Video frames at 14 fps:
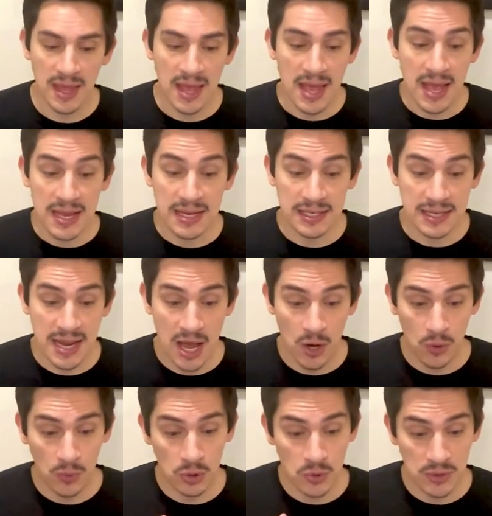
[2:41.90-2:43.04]
Now, you
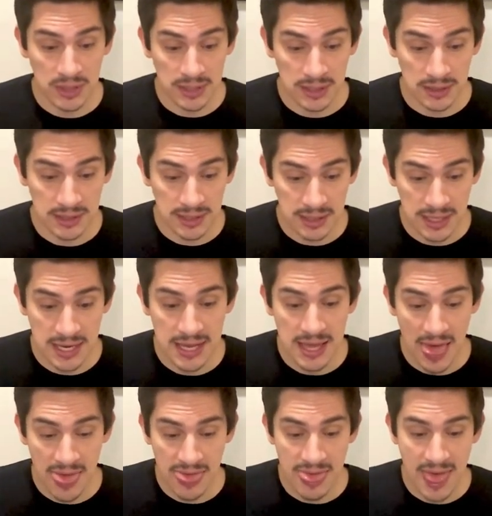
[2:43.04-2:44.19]
can see
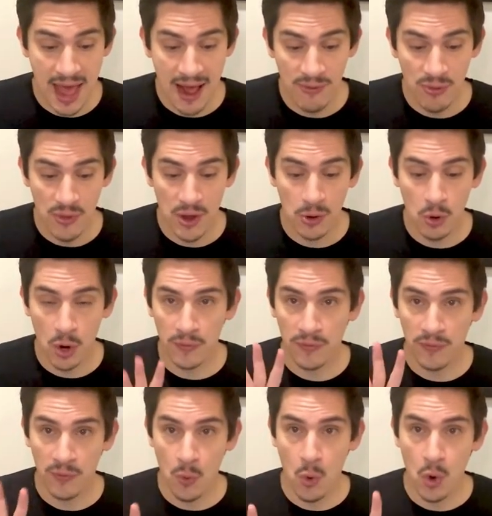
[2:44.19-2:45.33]
that there are
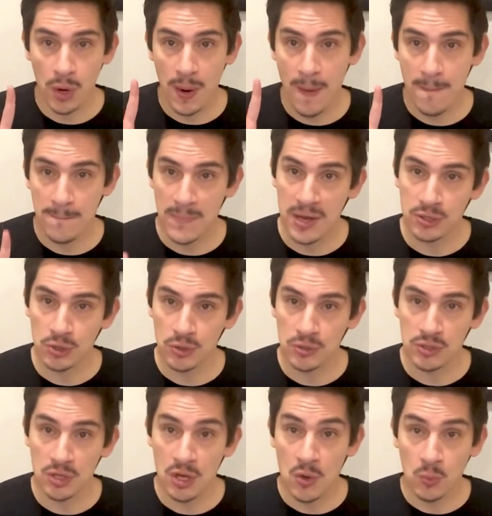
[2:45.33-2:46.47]
4 measures
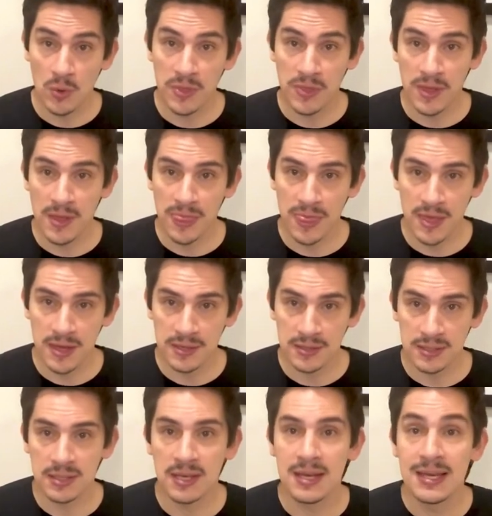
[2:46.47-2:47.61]
within this
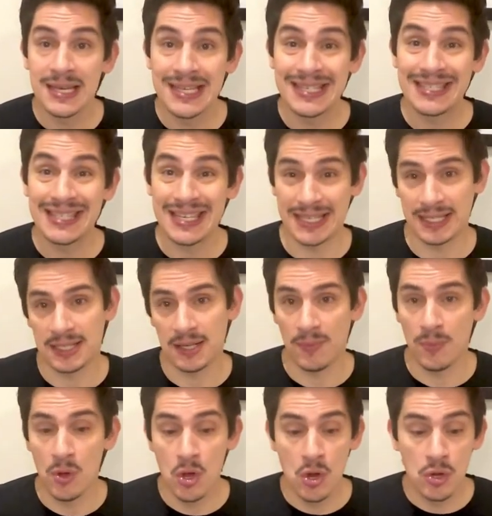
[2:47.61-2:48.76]
system.
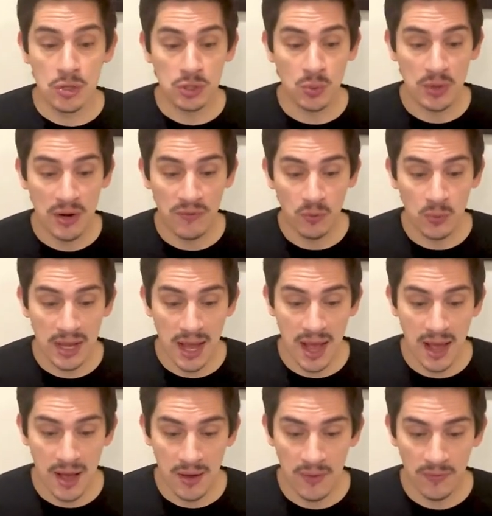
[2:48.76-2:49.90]
So whenever we
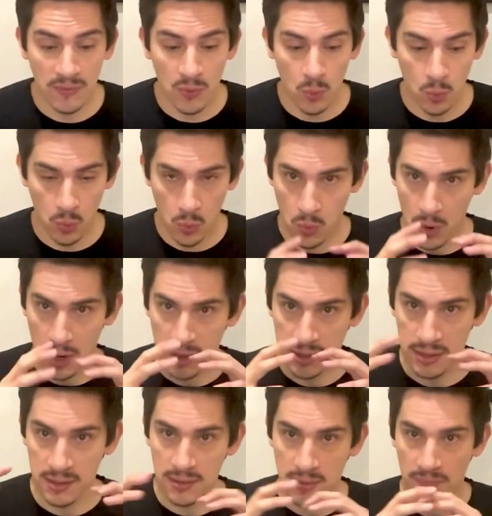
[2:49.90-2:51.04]
have one
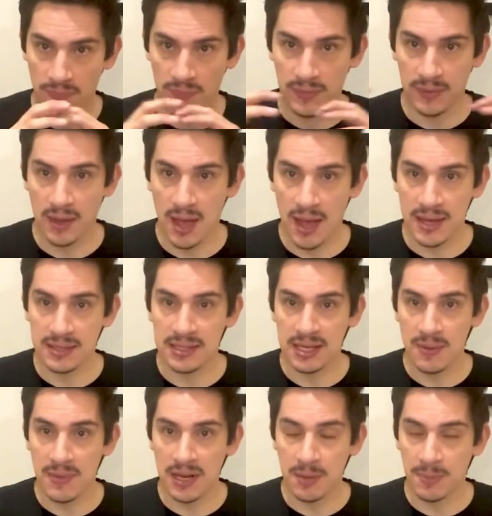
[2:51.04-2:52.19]
idea made up
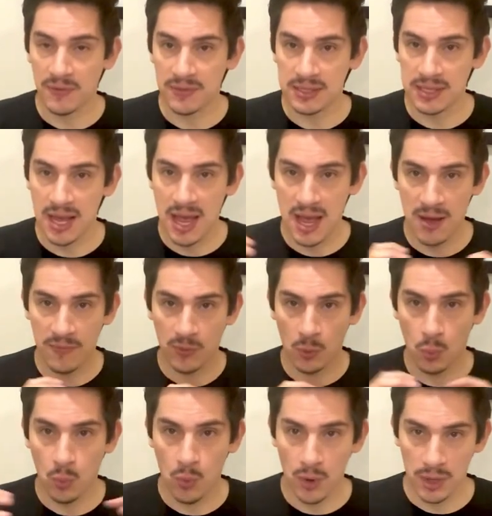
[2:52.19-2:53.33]
of a staff or
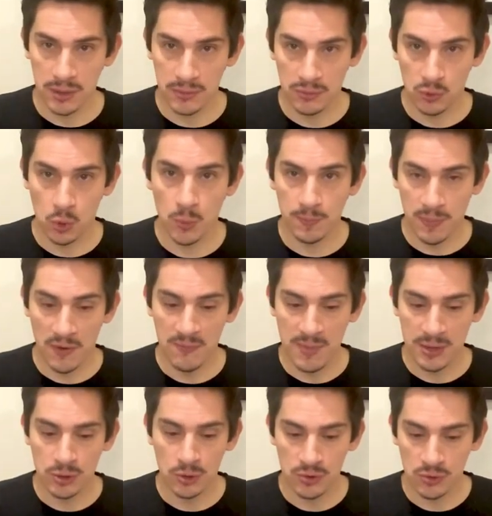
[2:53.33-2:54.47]
one group of measures
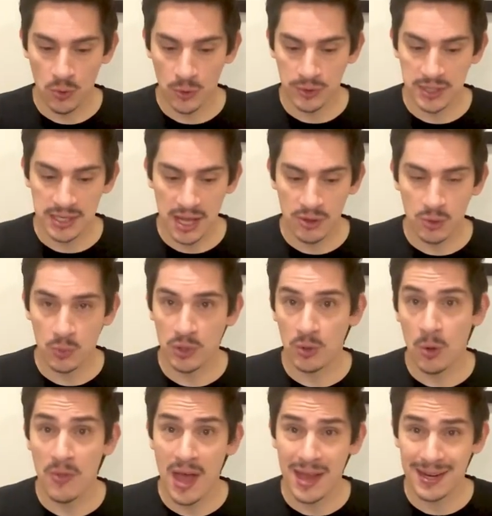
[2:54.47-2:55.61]
all together, we call that
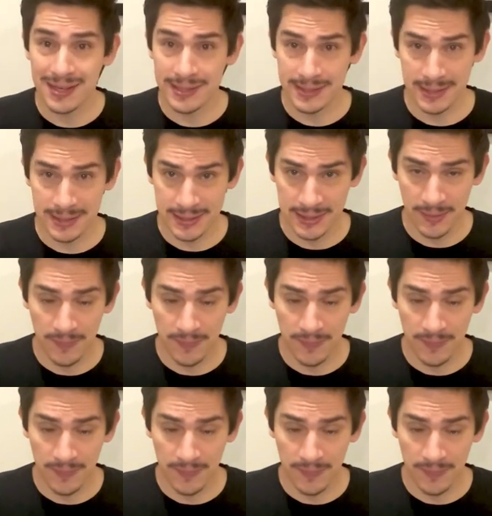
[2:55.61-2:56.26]
a system.